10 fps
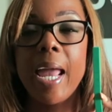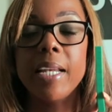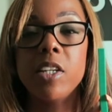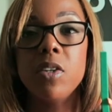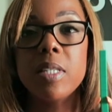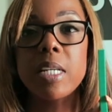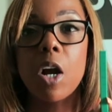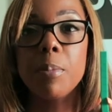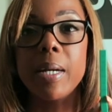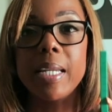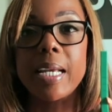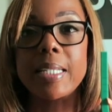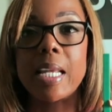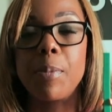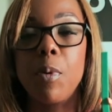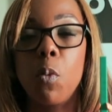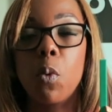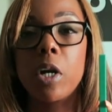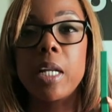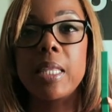And using our money example,
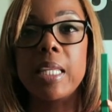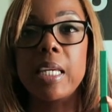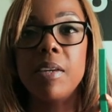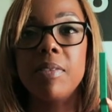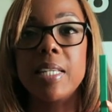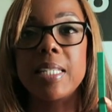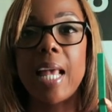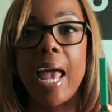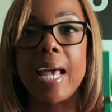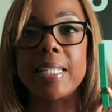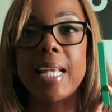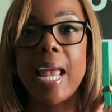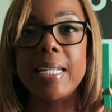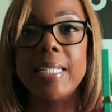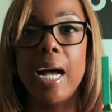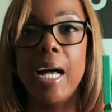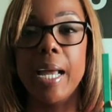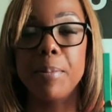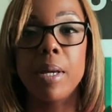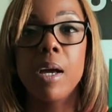we're going to think of this as a
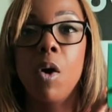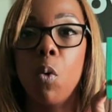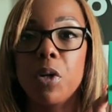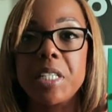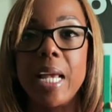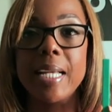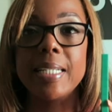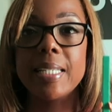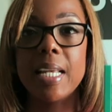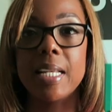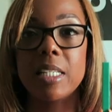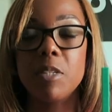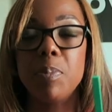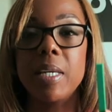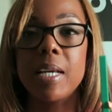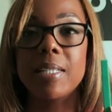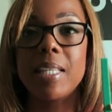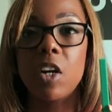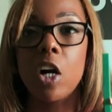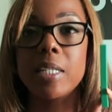dime or 10 cents because
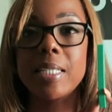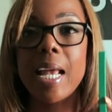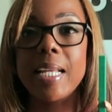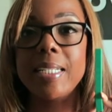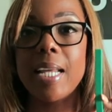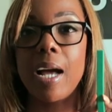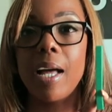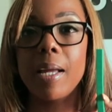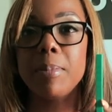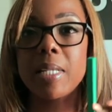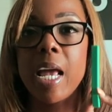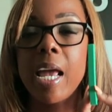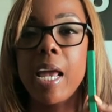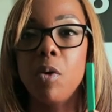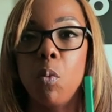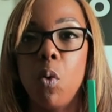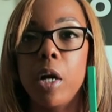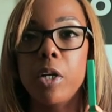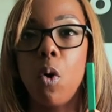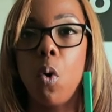there are 10 dimes and
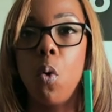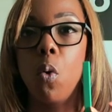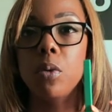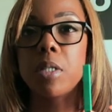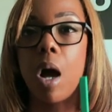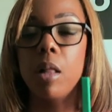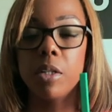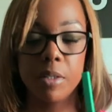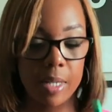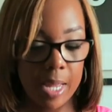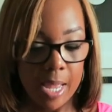one whole dollar.